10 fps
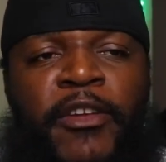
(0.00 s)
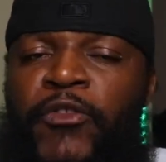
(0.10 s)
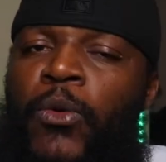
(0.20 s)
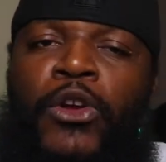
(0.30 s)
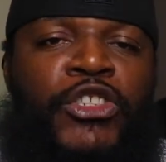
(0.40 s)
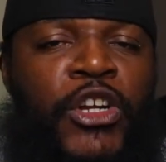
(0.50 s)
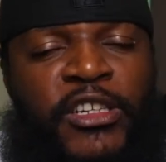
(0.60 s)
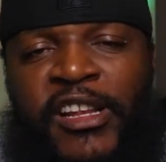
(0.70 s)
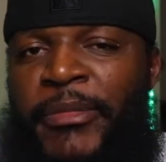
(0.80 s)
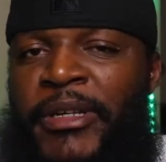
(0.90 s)
If you want to
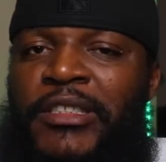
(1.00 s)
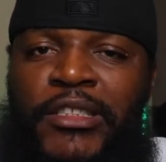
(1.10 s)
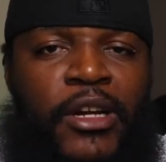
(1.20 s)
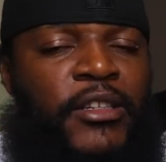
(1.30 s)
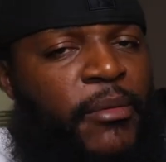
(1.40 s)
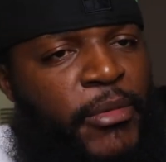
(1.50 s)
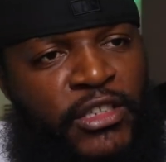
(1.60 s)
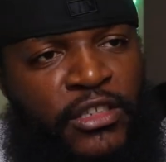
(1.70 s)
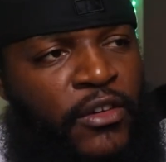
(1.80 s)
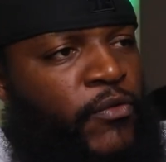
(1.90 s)
start that business, start that business.